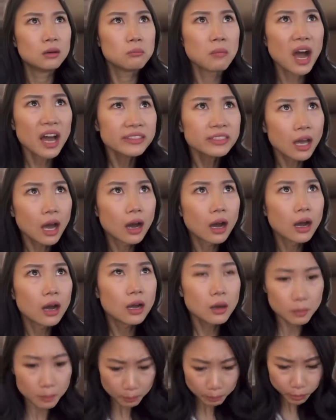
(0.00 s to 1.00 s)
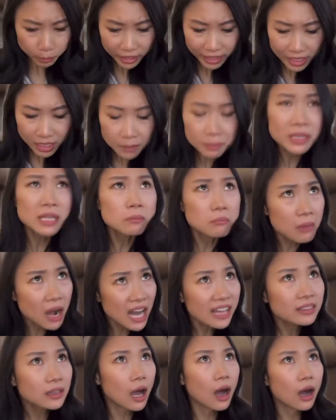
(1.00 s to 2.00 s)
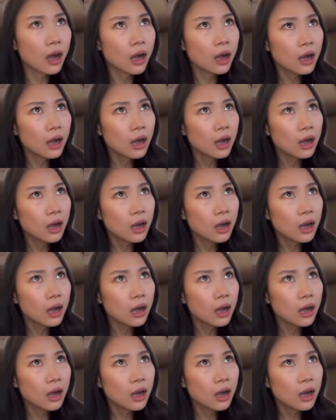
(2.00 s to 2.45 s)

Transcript: Mother! Bring me mother!